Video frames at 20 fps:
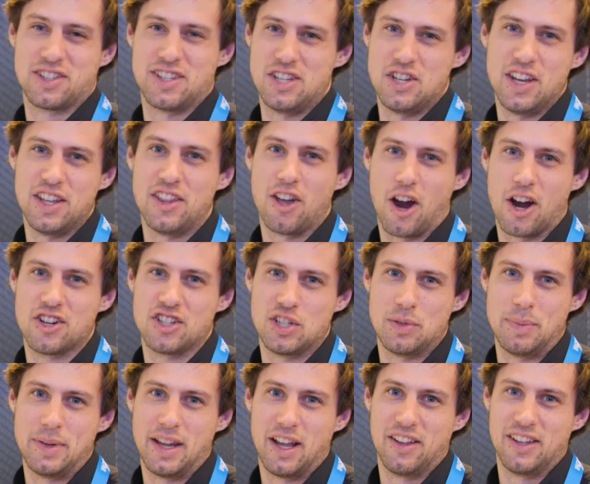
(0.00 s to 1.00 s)
you need the
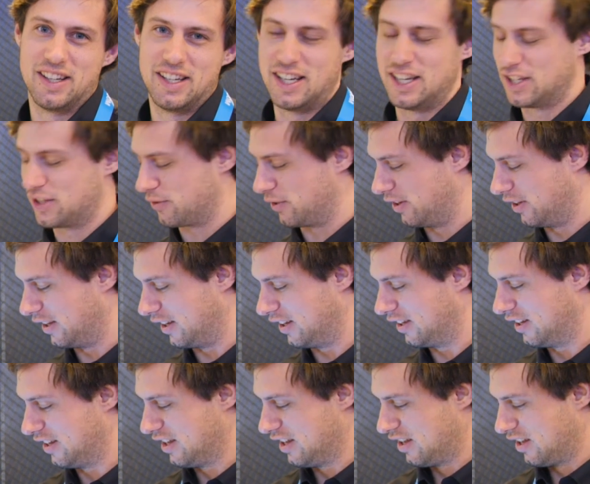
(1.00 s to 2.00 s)
RGB LEDs really.
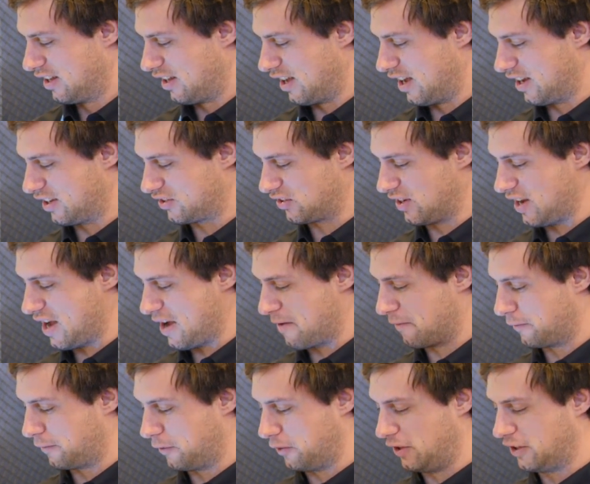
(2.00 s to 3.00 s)
Uh, so yeah,
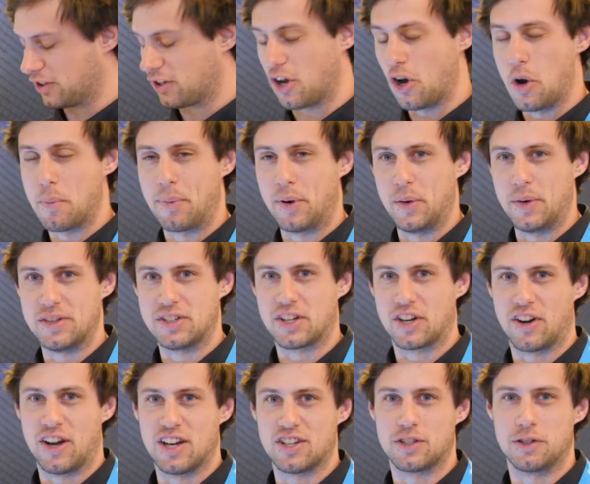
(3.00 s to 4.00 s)
full GoPro
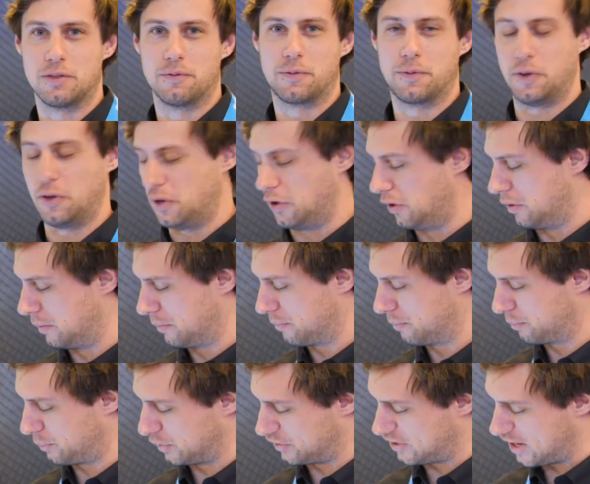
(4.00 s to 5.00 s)
integration, full
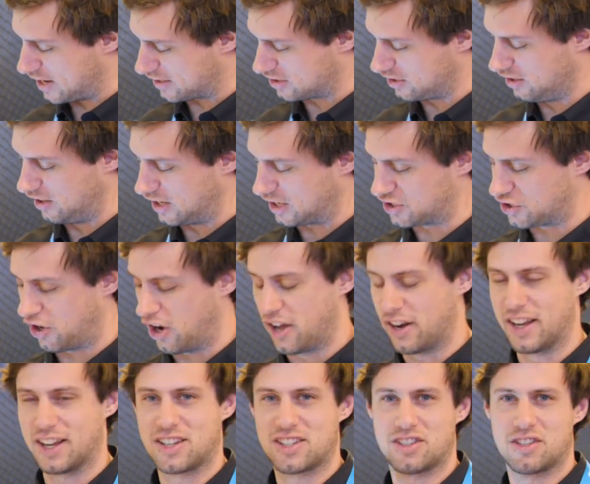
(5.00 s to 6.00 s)
protected
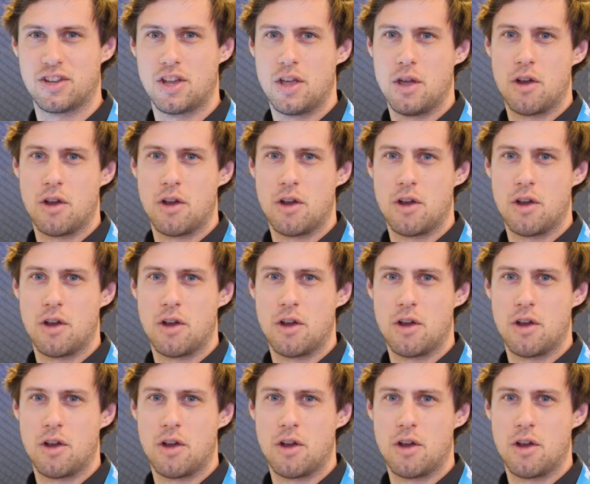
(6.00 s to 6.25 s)
electronics,